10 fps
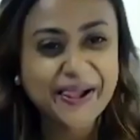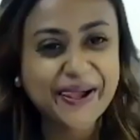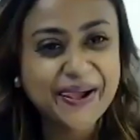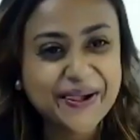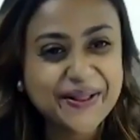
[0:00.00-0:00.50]
so
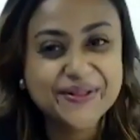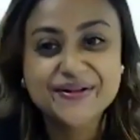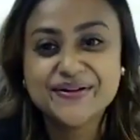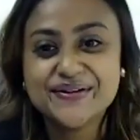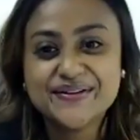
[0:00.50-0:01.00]
we next
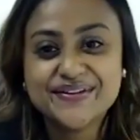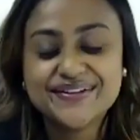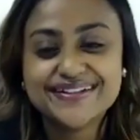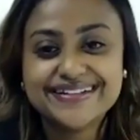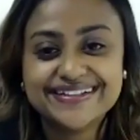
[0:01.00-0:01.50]
move to the
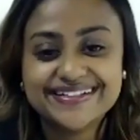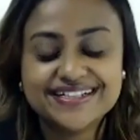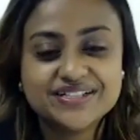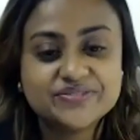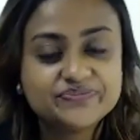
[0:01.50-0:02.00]
next leg.
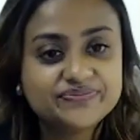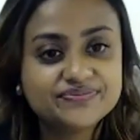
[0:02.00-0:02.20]
What are